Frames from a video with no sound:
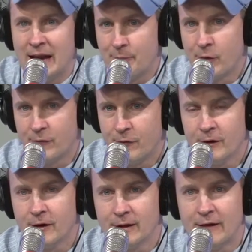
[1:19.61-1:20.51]
at a
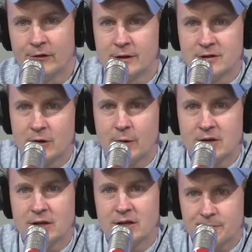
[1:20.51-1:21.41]
portfolio level
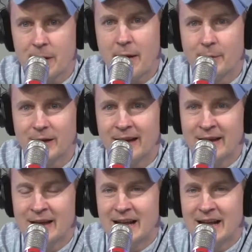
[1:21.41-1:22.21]
consideration because probably